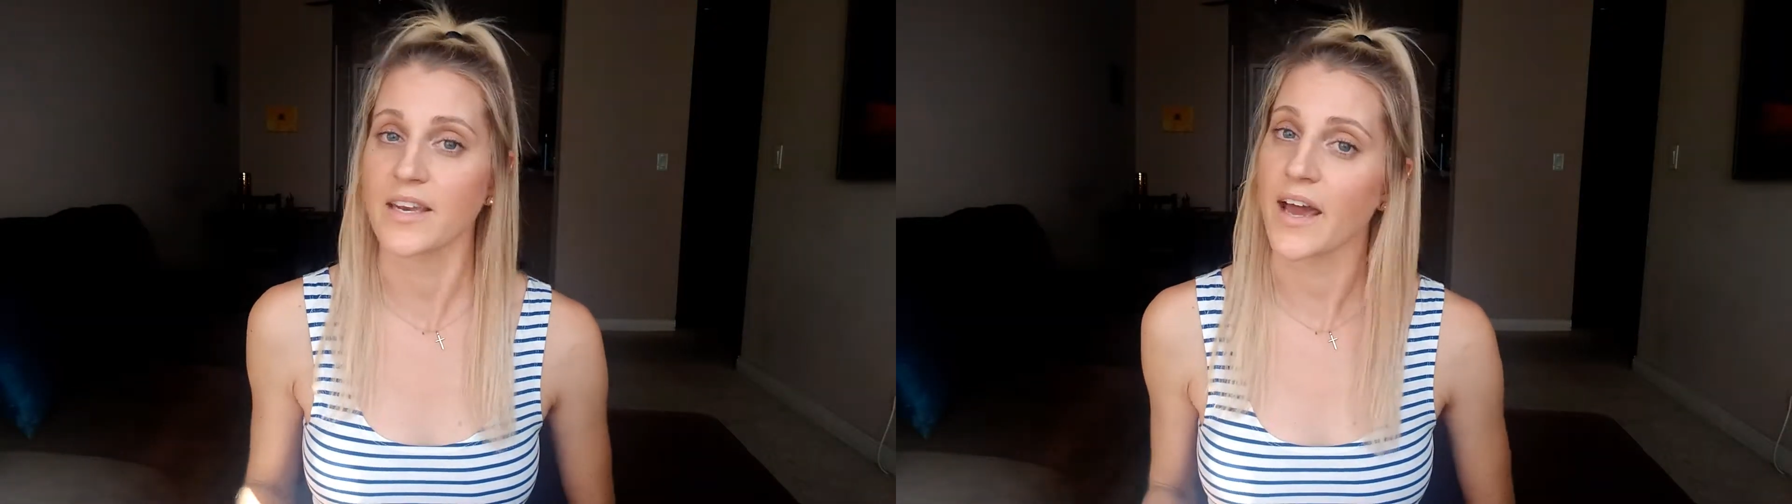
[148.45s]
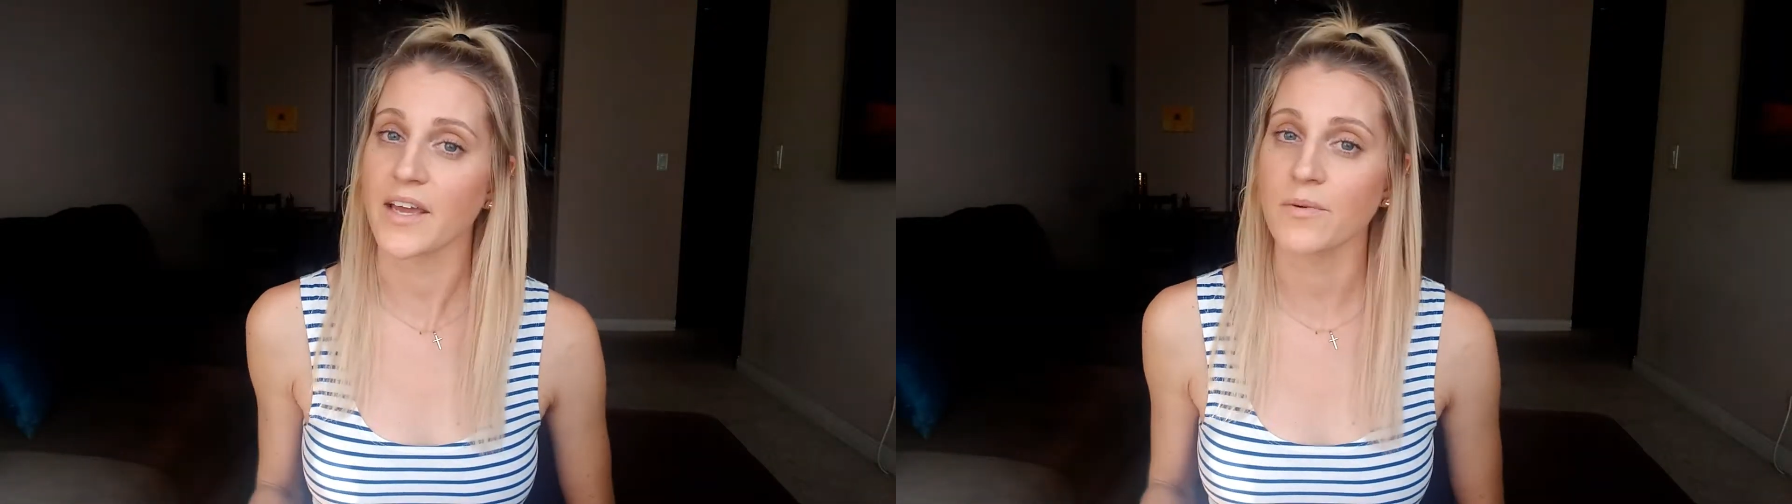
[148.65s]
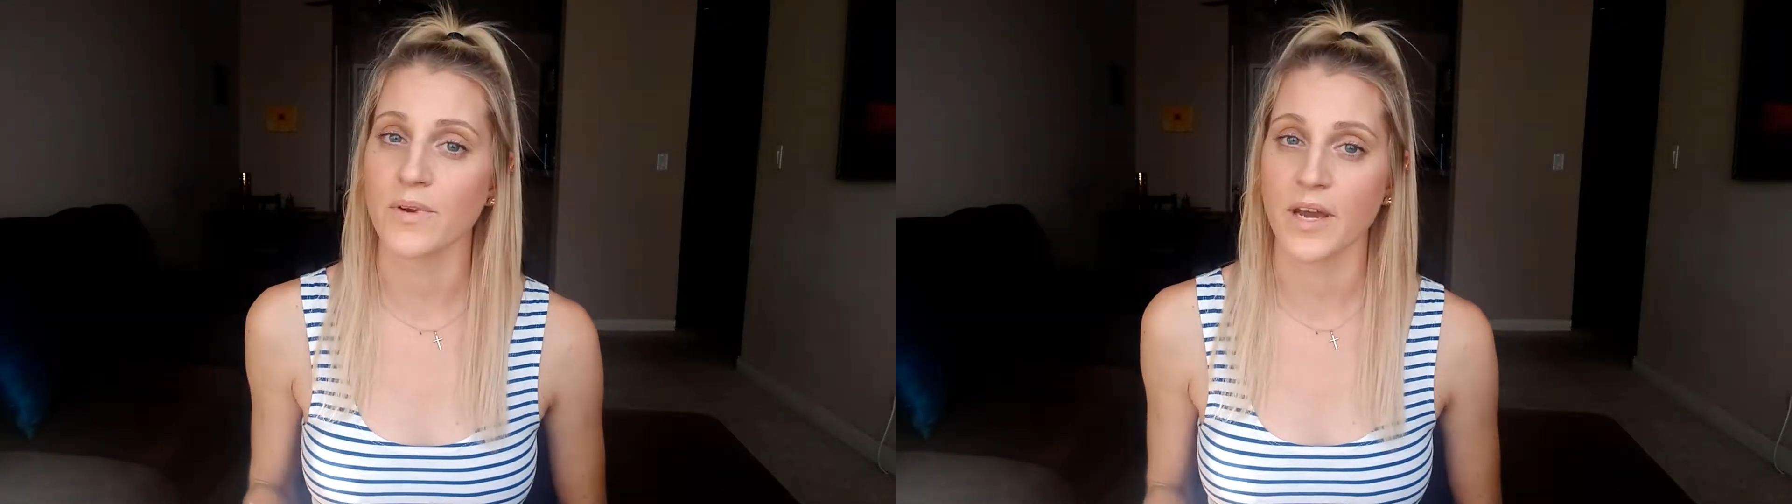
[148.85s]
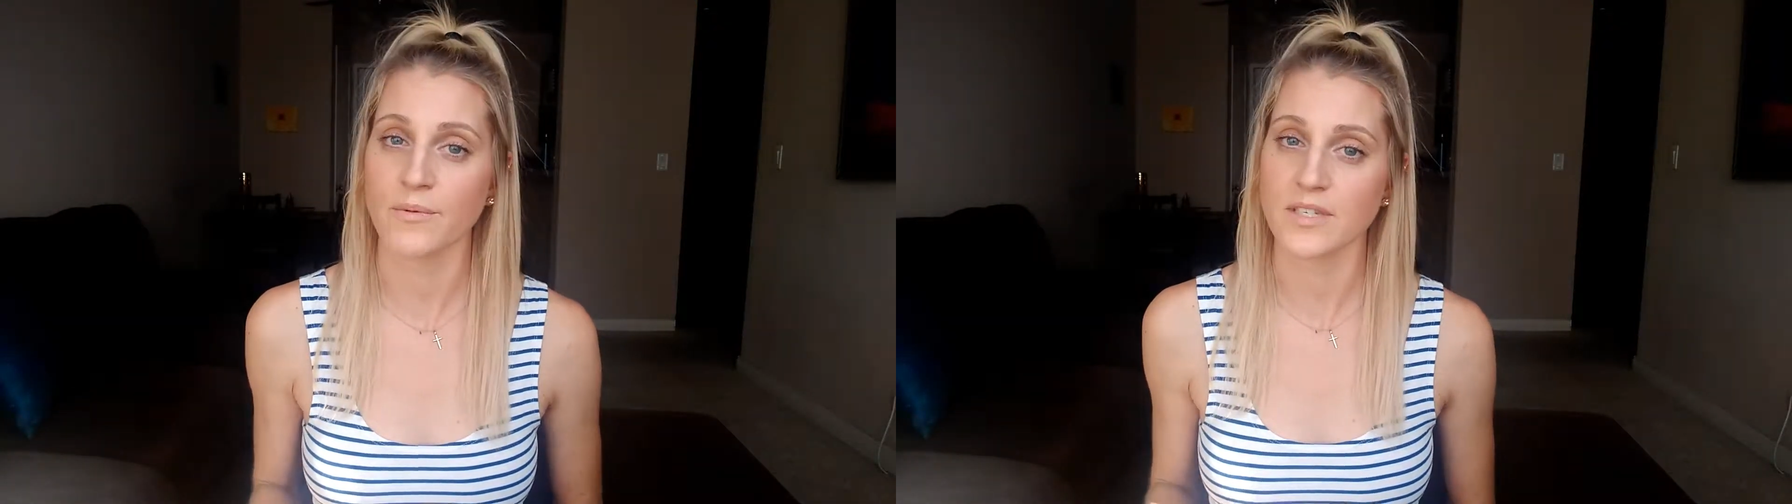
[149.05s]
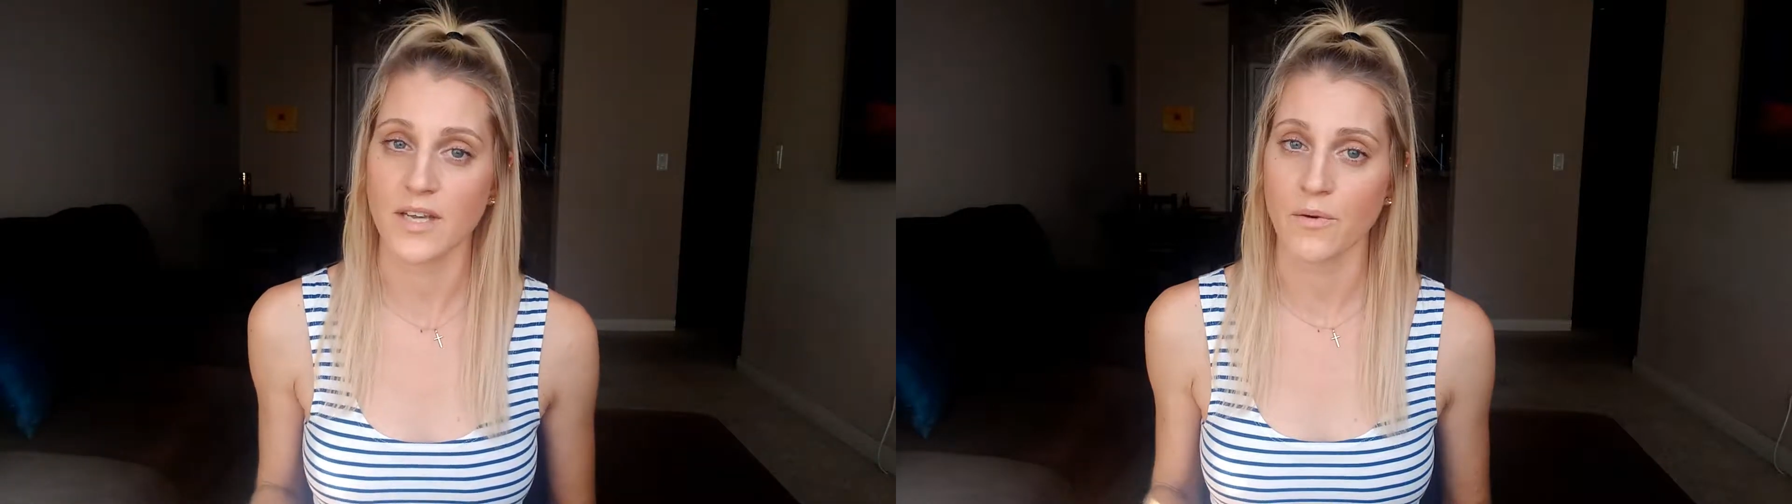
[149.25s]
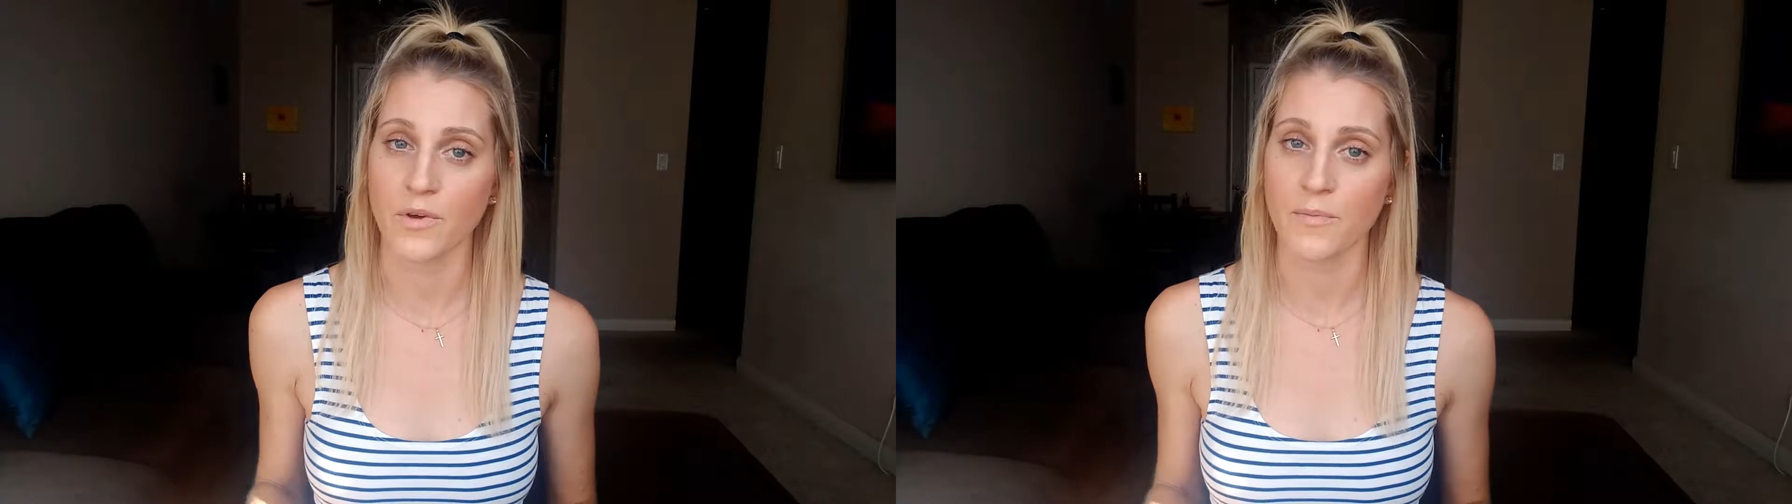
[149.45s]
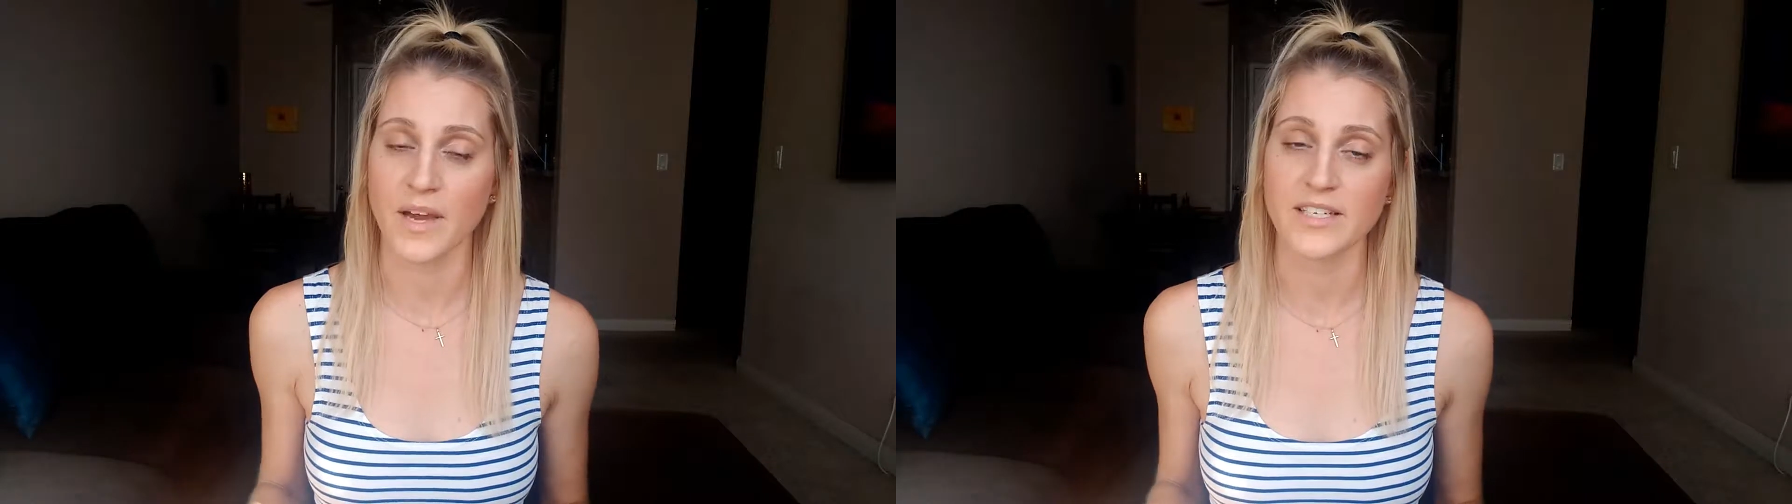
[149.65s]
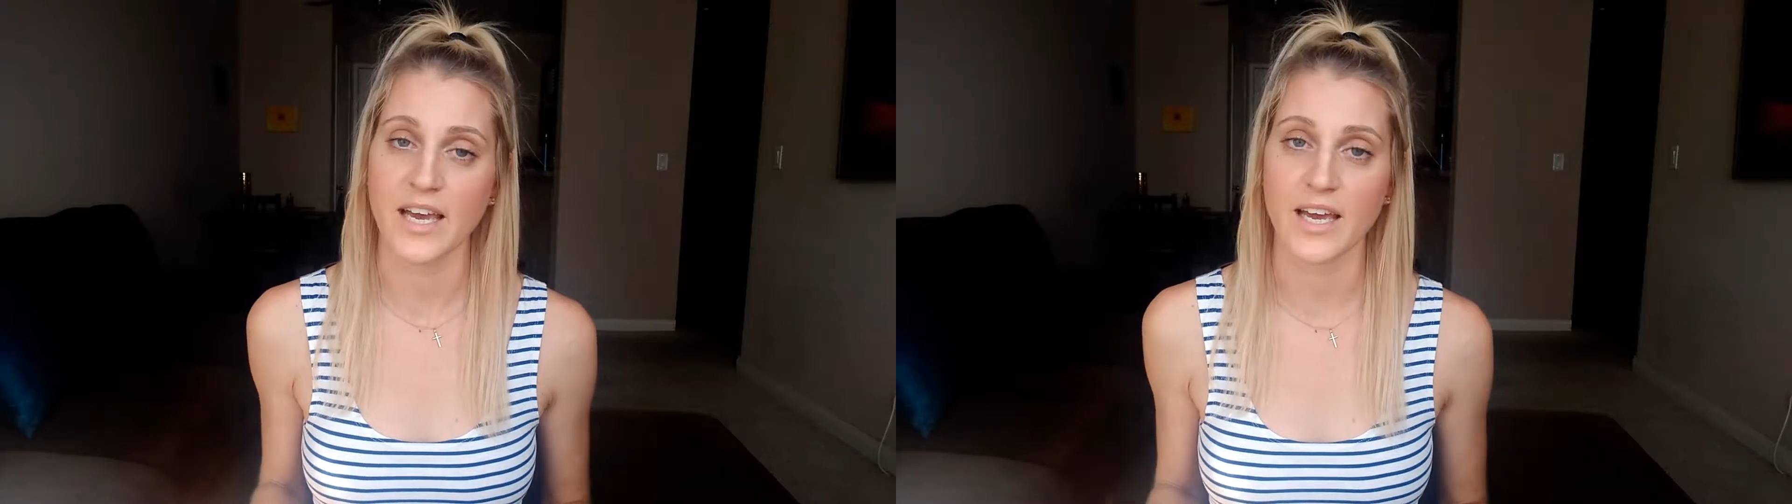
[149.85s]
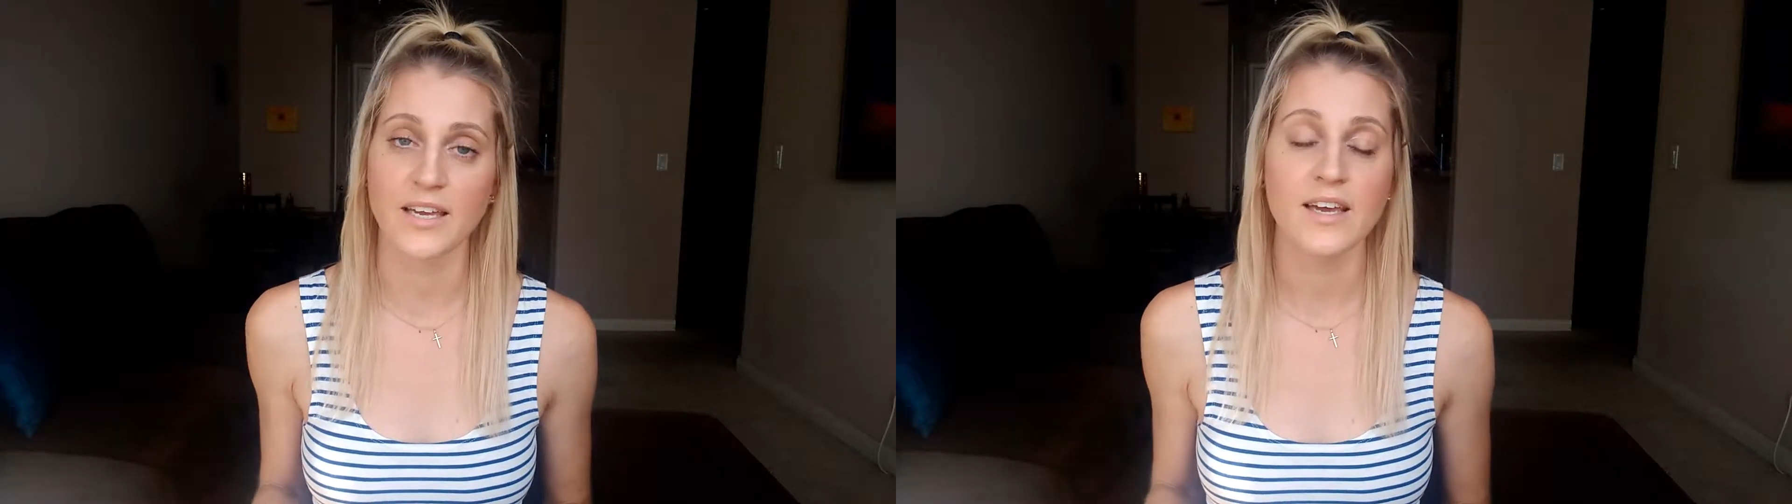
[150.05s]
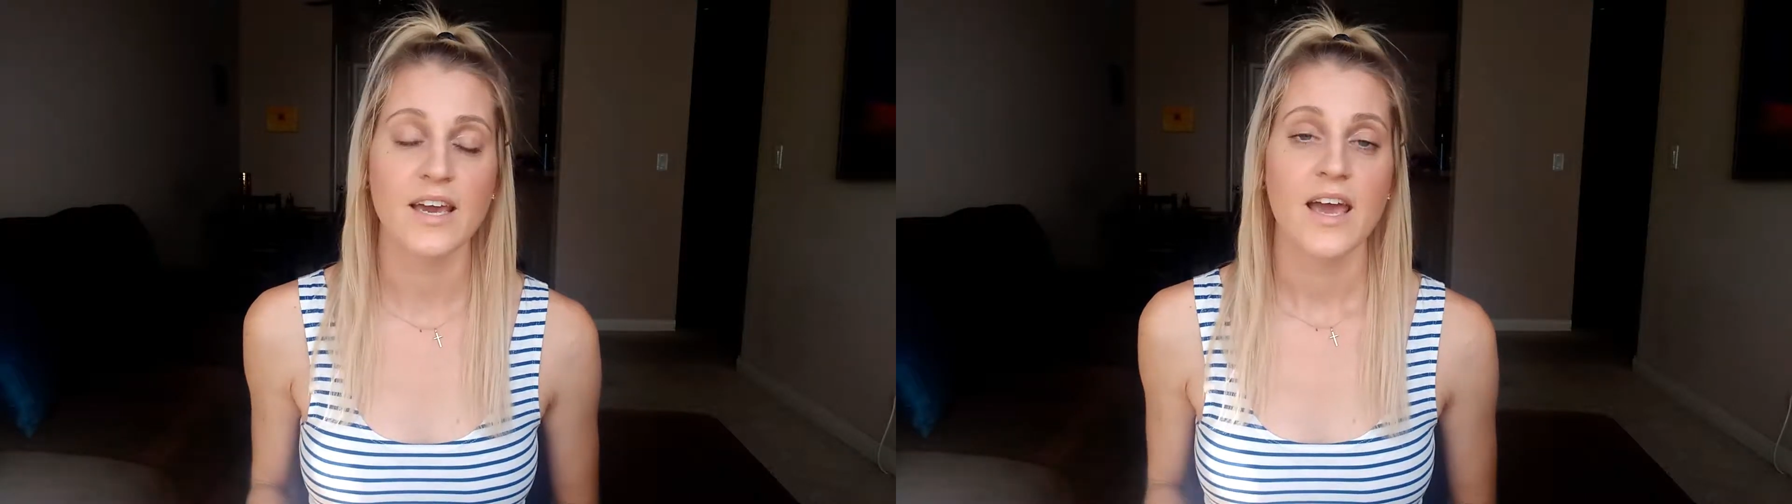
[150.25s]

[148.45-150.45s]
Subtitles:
night when I was done with my day,